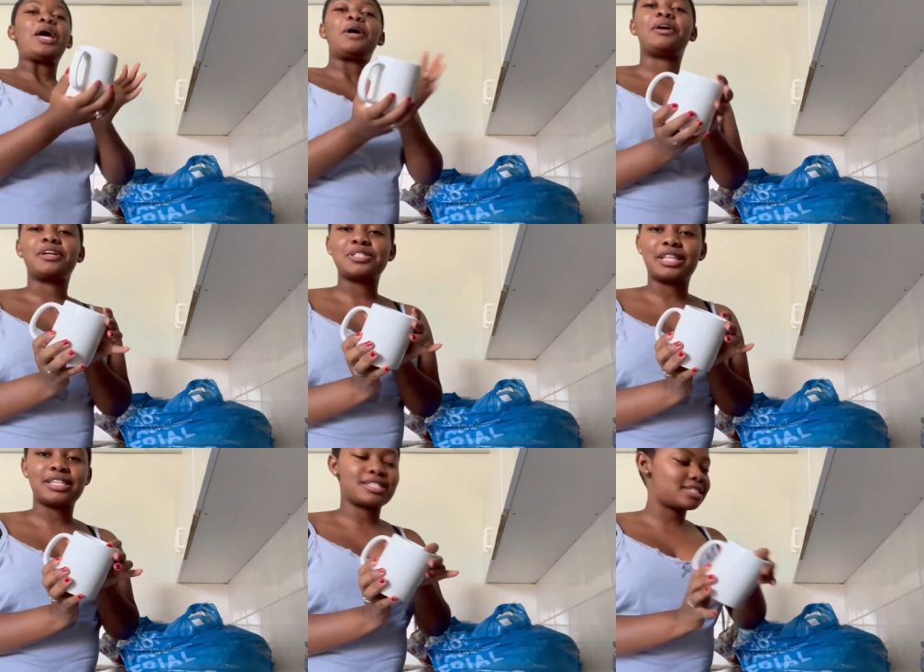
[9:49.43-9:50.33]
Okay, so
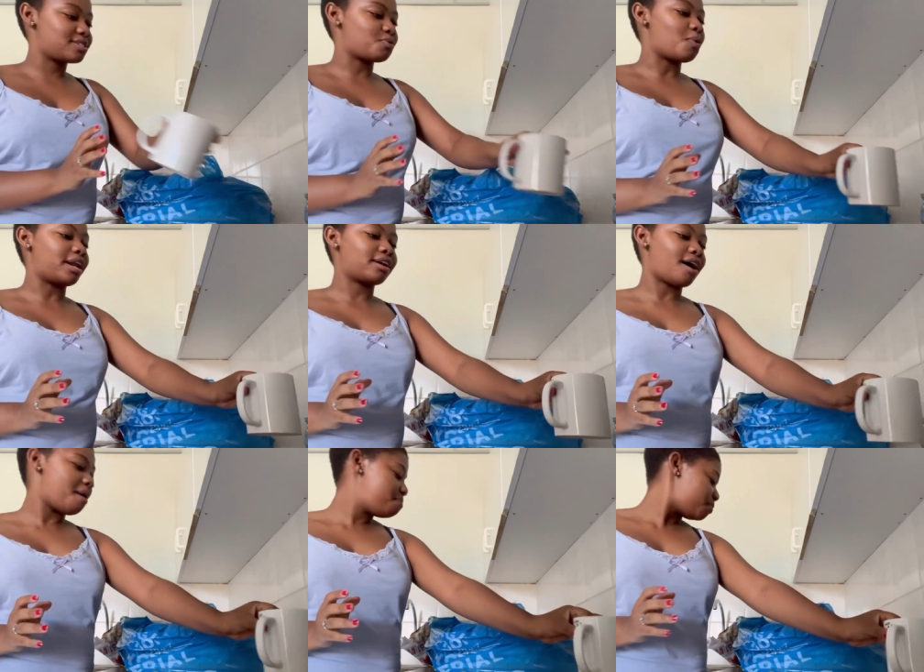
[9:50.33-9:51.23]
this is one
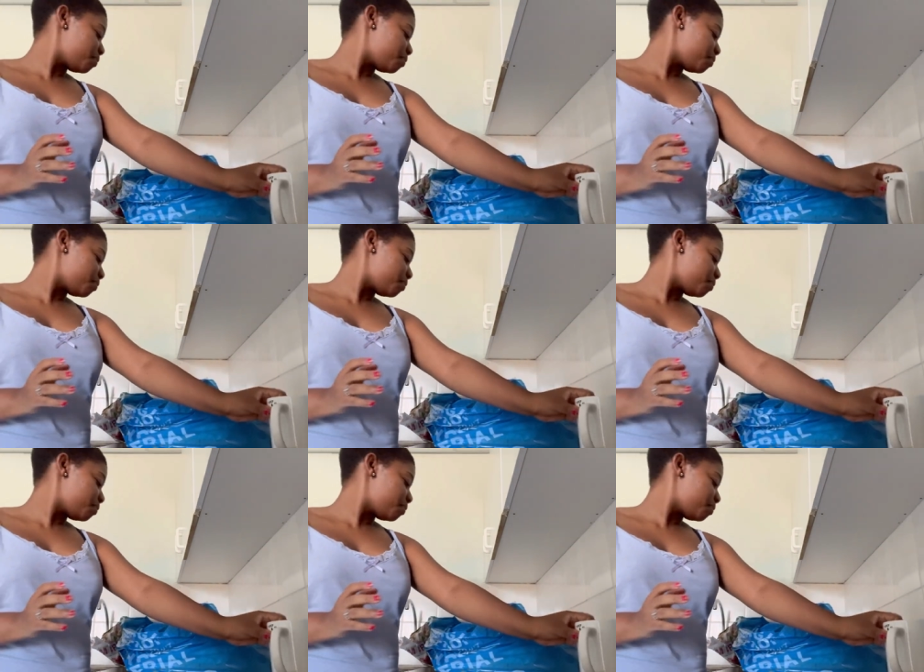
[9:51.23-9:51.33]
cup.